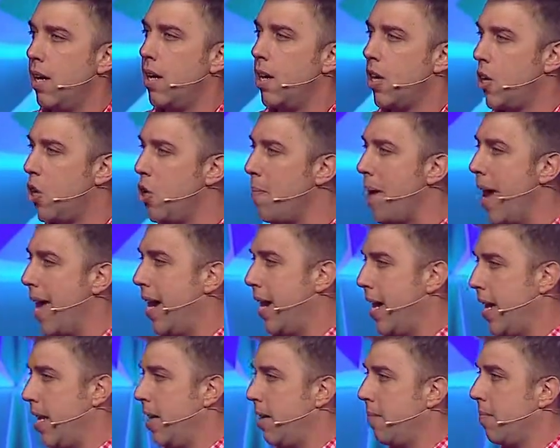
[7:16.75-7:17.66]

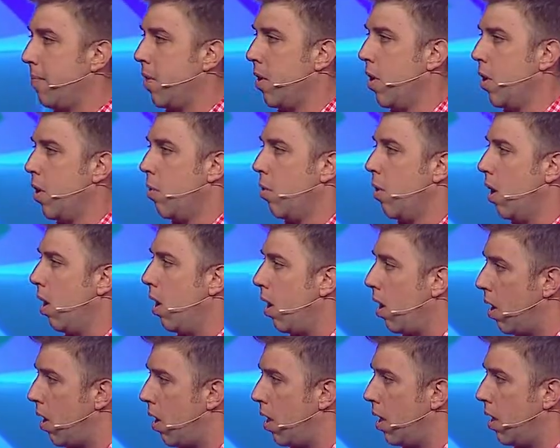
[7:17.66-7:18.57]
humanity? Well,
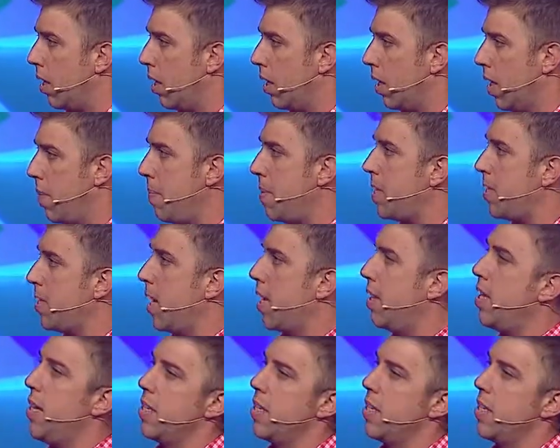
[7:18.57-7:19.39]
let me say